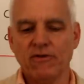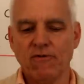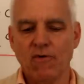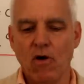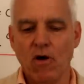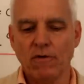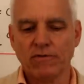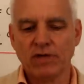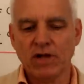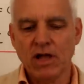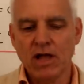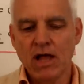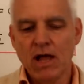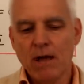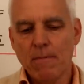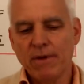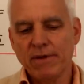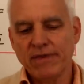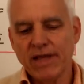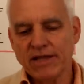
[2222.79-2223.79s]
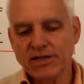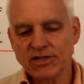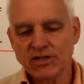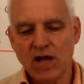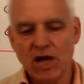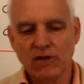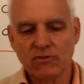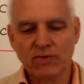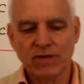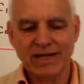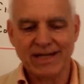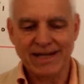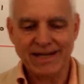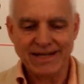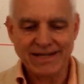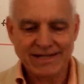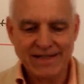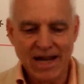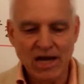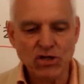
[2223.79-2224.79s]
involved. But that's not really
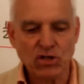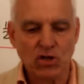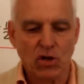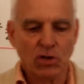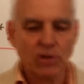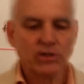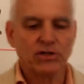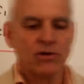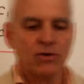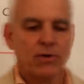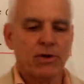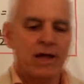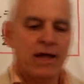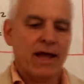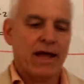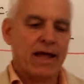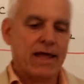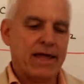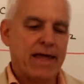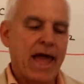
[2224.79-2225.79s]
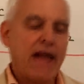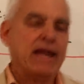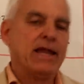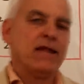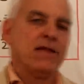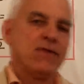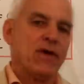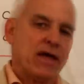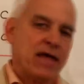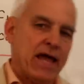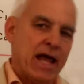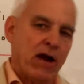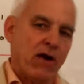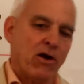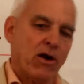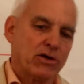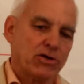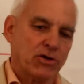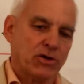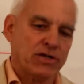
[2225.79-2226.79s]
essential to getting the
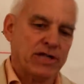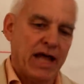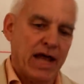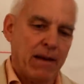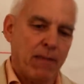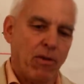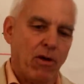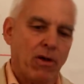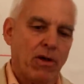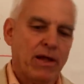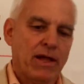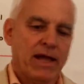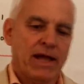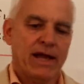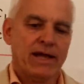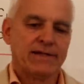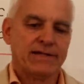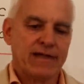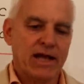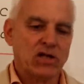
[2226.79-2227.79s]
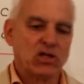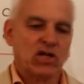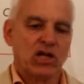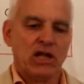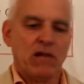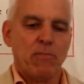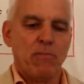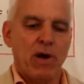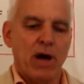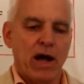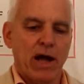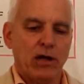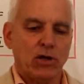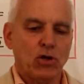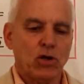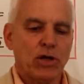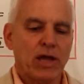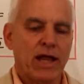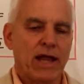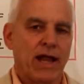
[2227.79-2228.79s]
character table essentially by
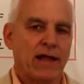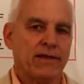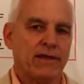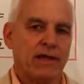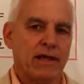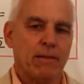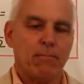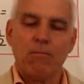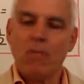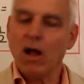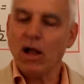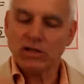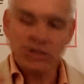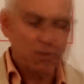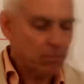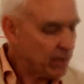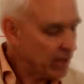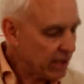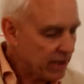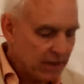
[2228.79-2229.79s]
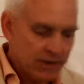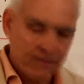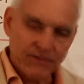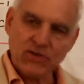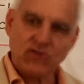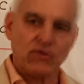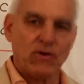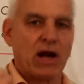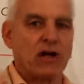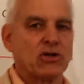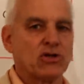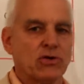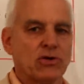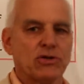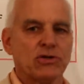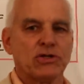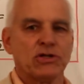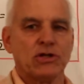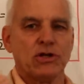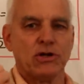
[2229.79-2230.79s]
looking at the multiplicative
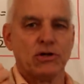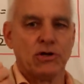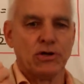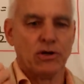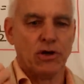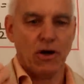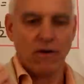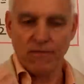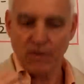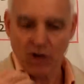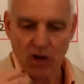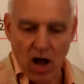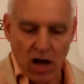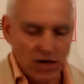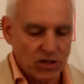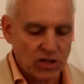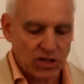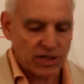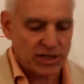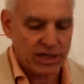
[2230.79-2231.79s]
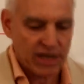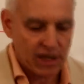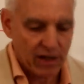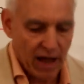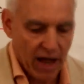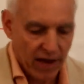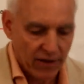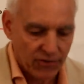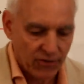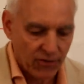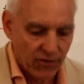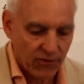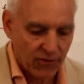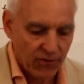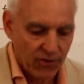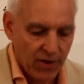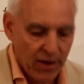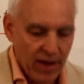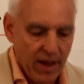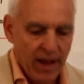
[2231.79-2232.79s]
structures of the conjugacy
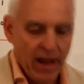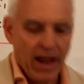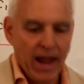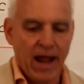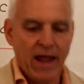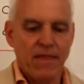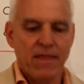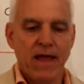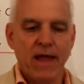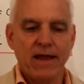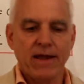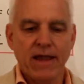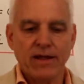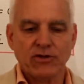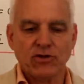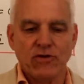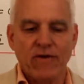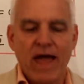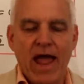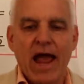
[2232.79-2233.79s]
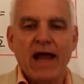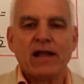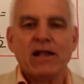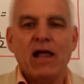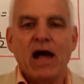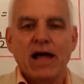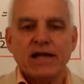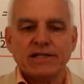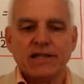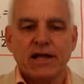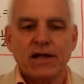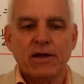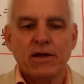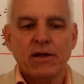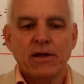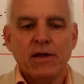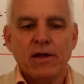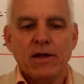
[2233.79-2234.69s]
classes, and then sort of analyzing